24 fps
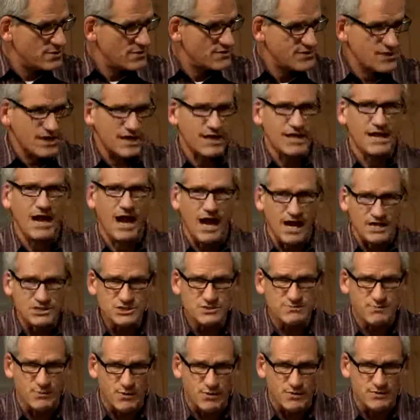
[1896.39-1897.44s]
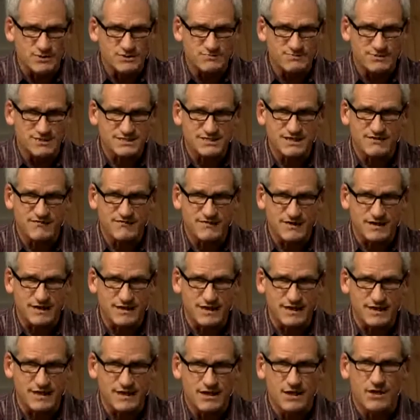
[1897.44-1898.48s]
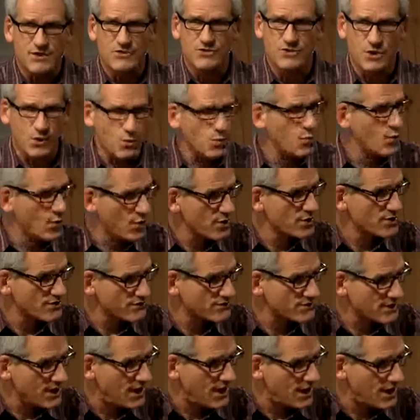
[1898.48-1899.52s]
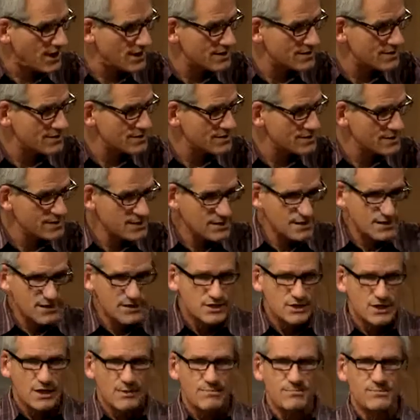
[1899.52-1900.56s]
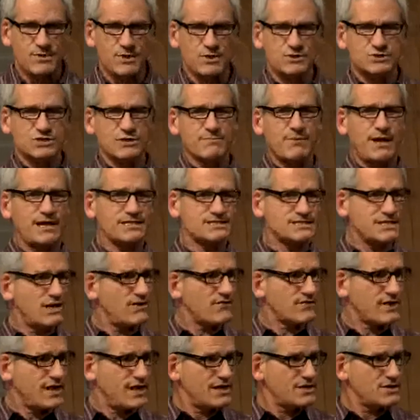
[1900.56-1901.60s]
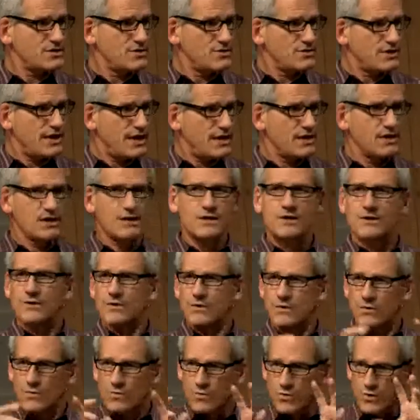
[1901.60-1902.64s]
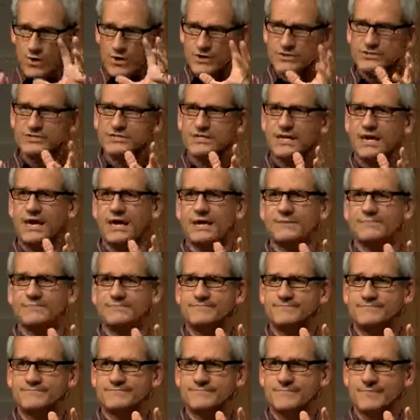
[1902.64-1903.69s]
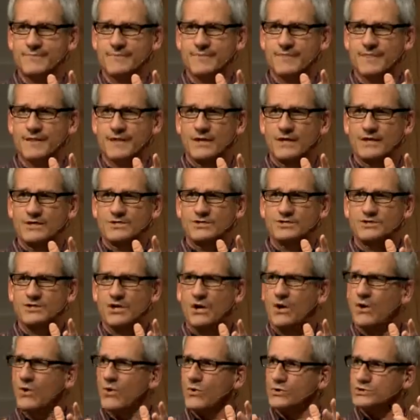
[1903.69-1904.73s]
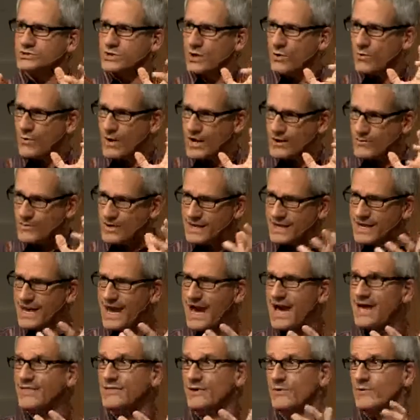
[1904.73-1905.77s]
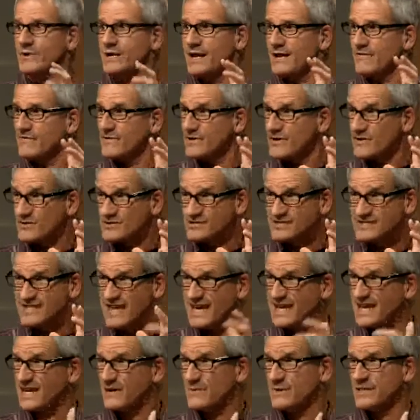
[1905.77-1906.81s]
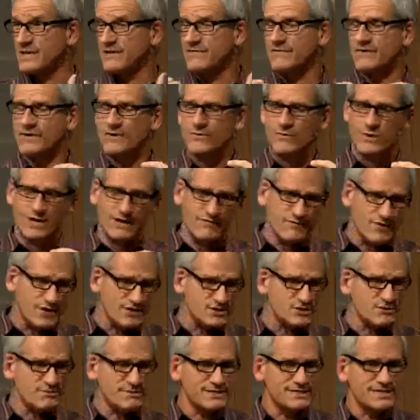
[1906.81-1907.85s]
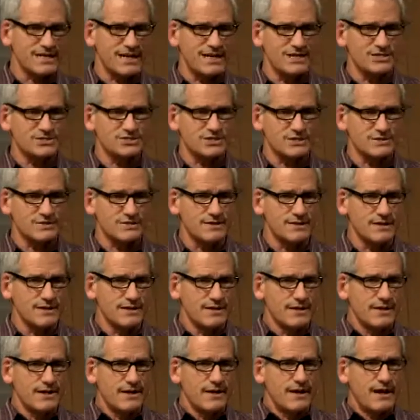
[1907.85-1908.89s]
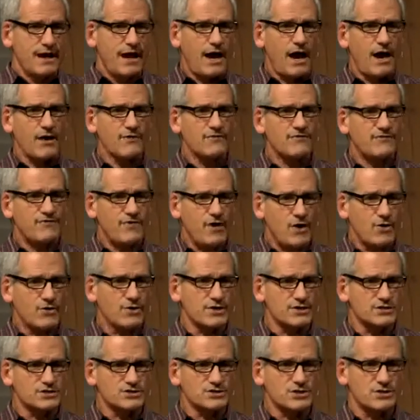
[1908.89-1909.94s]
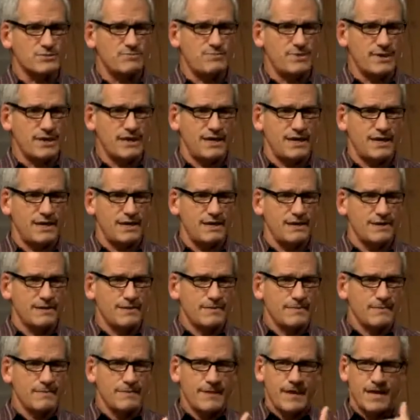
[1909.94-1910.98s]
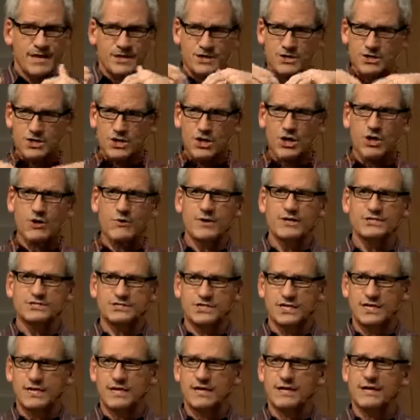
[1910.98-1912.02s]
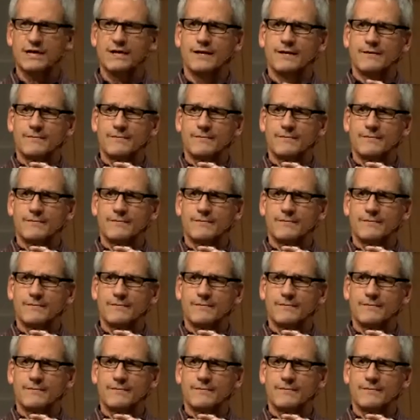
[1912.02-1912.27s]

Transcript: the gospel specifically, the word of God. Music by itself can't do that, words can. So, so when we gather, whatever your setting, whatever, whatever your instrumentation, our focus should be encouraging